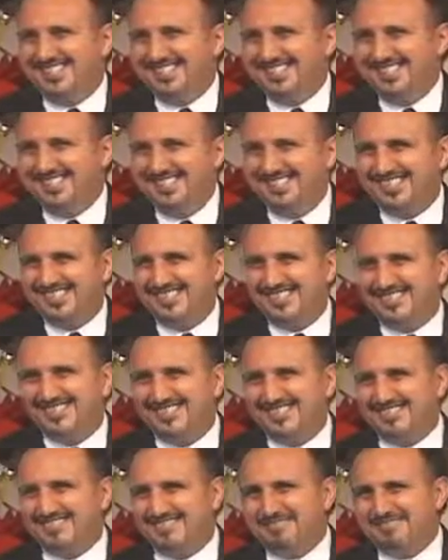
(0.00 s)

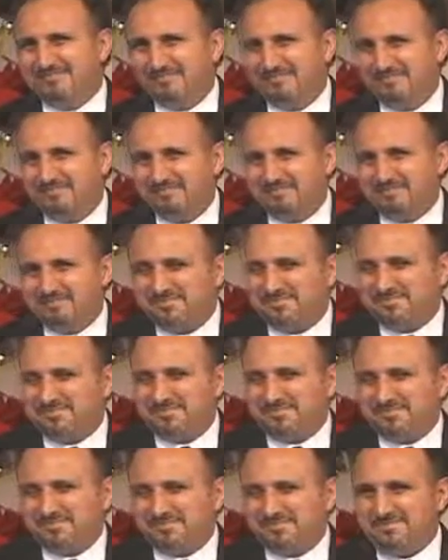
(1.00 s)

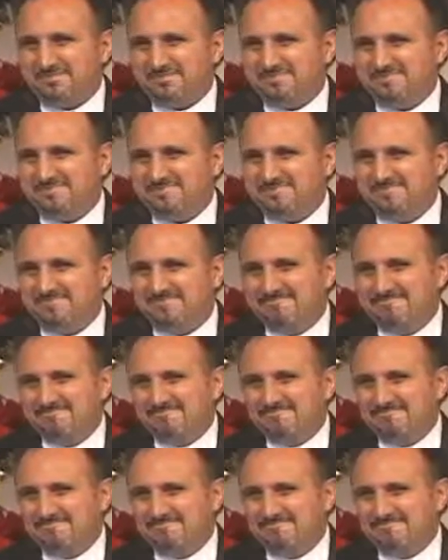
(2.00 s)
(no one is talking)